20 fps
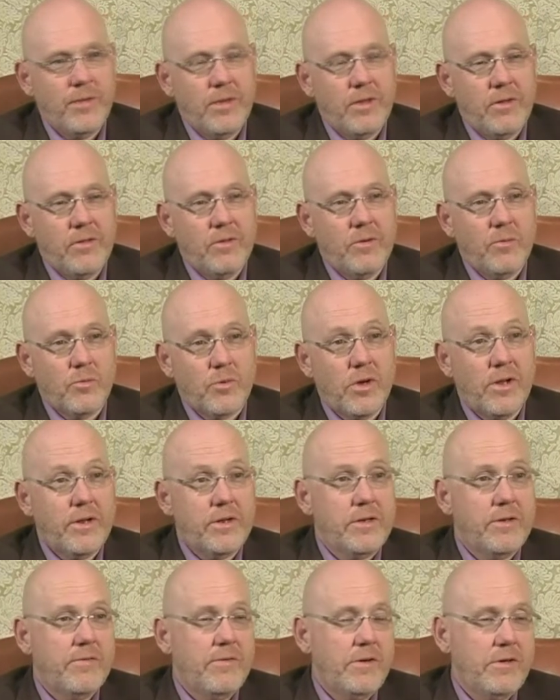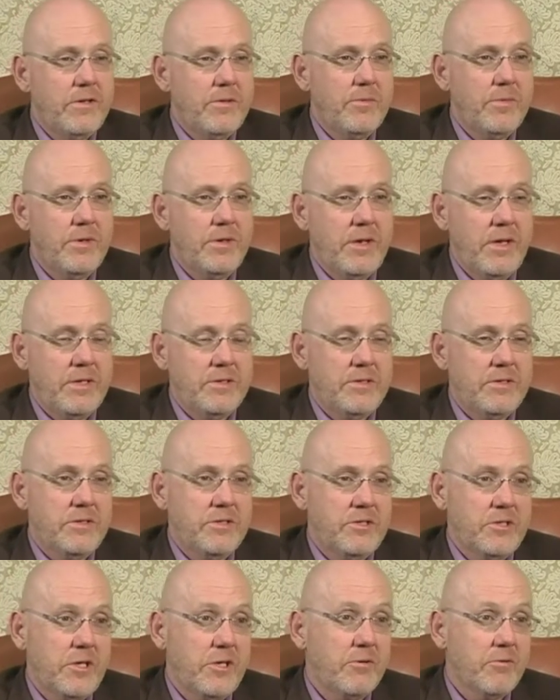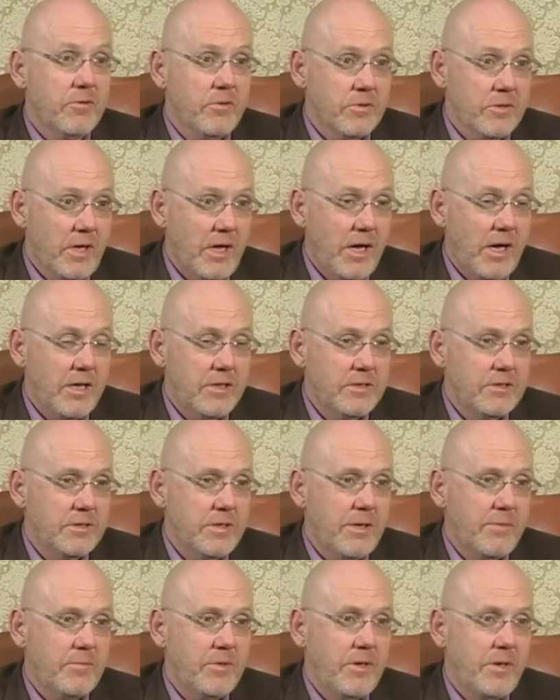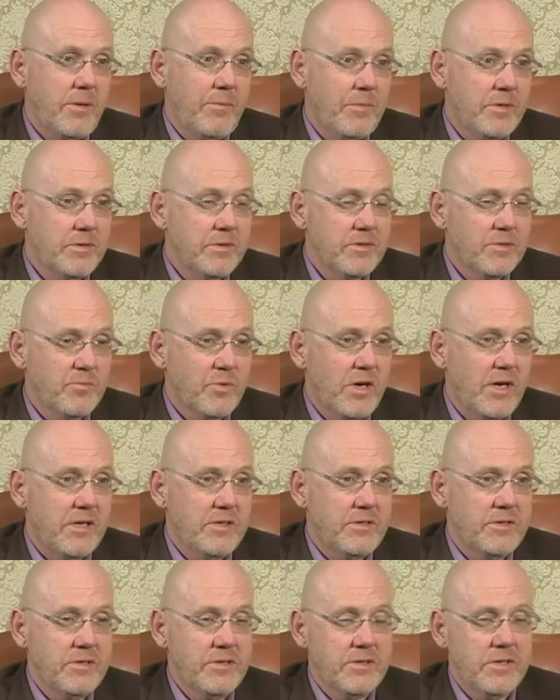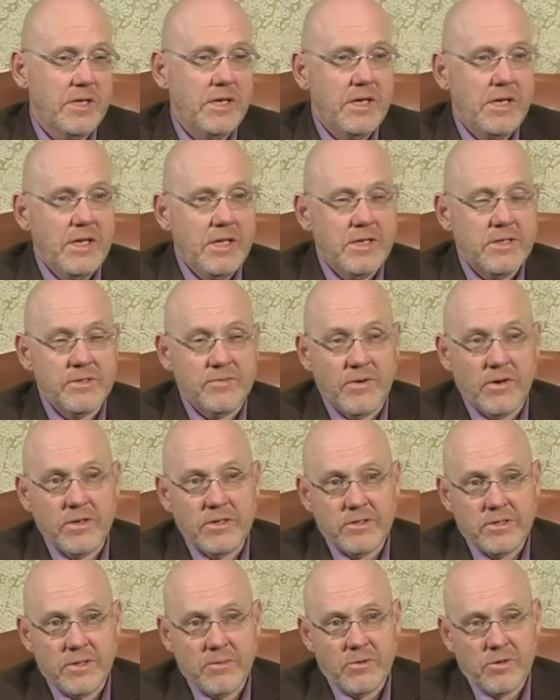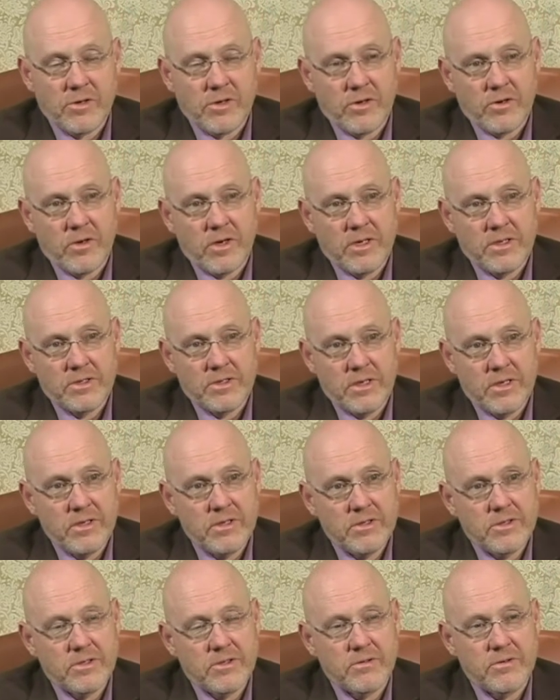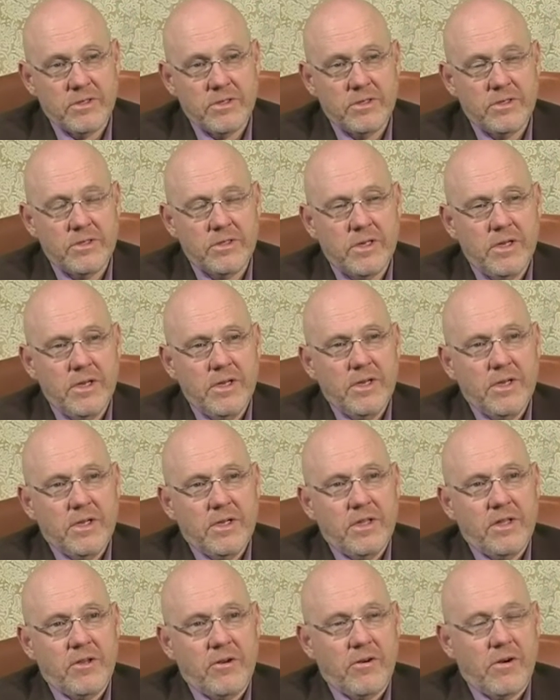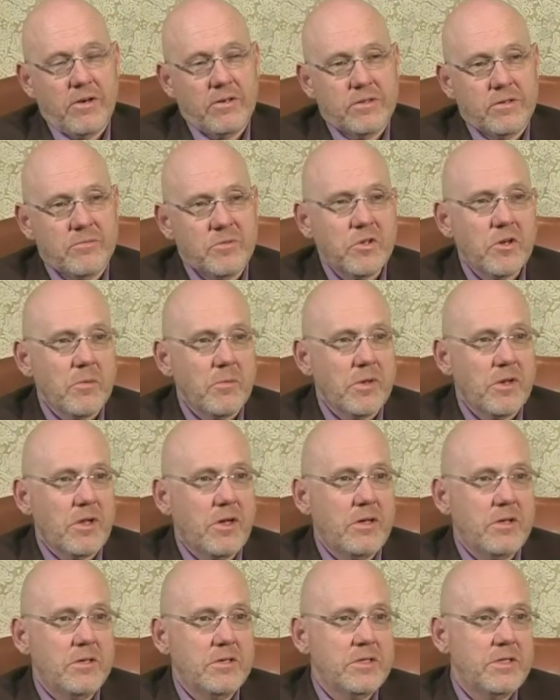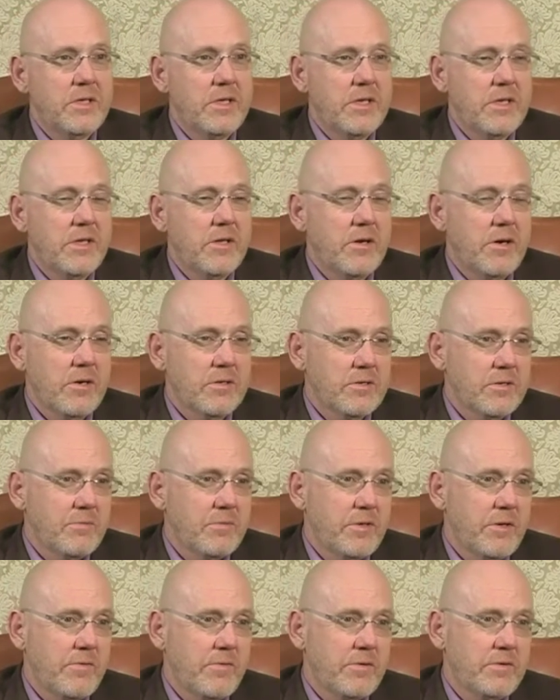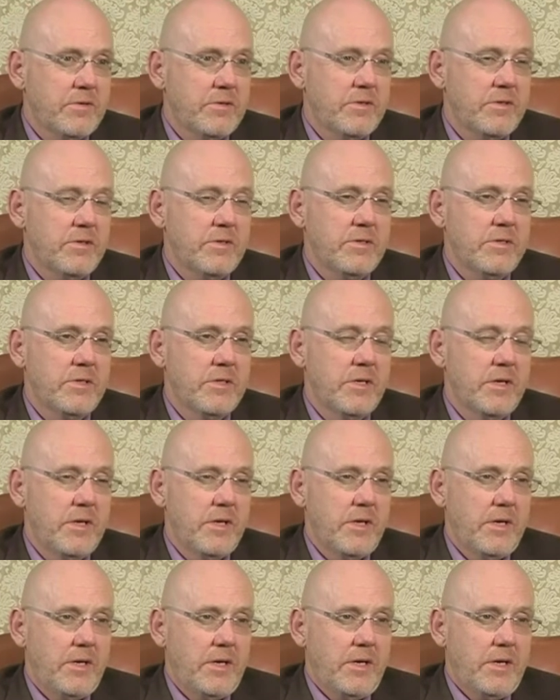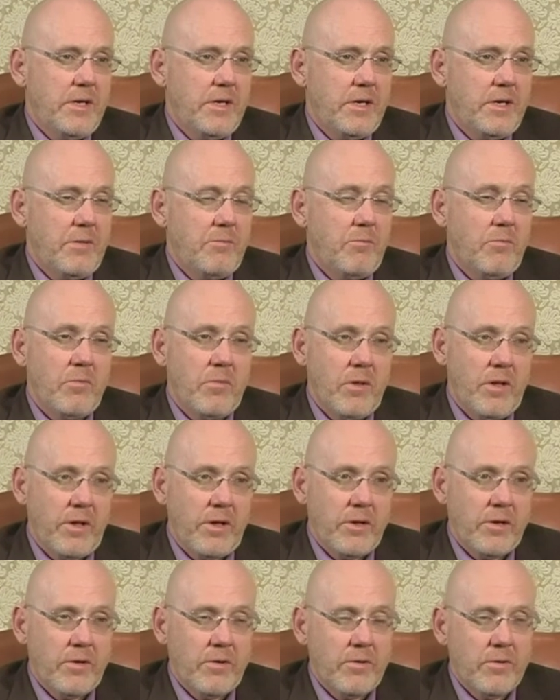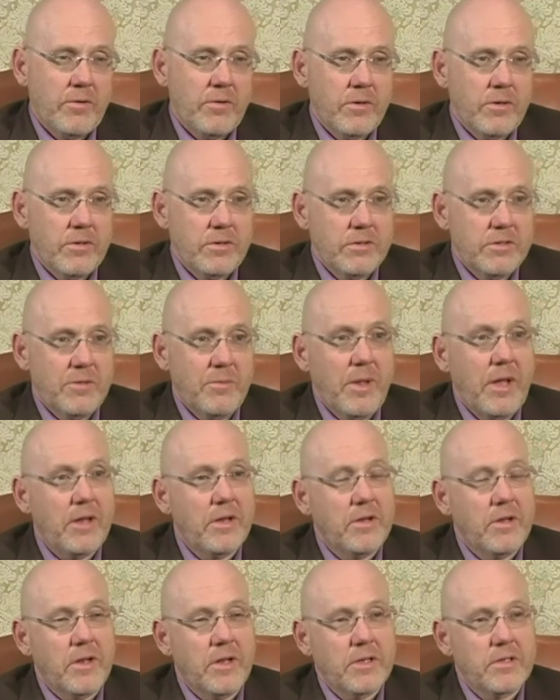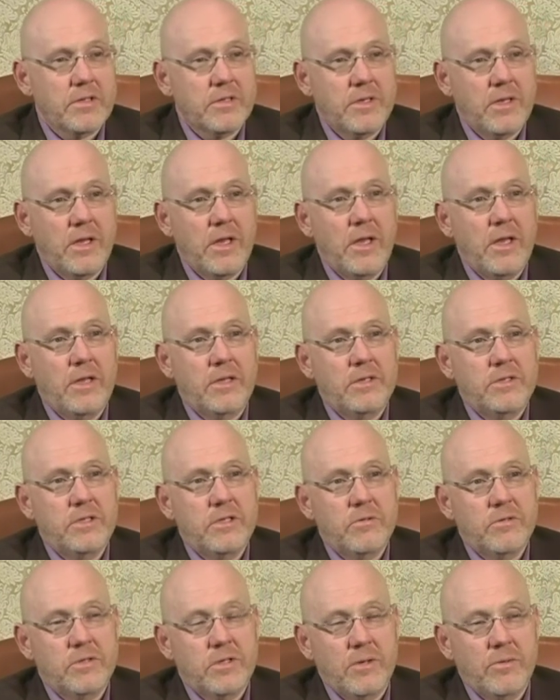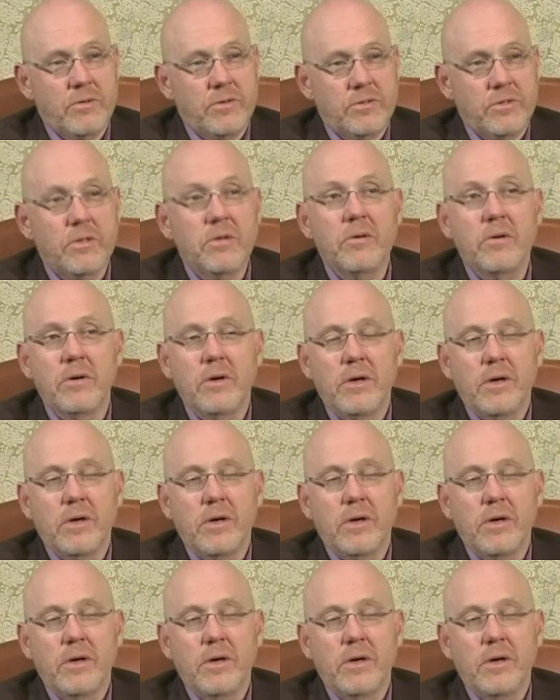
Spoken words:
Although product development as a general concept and a business process is very similar across industries, there are some terminology and there are some differences, lingo or semantics, and she was able to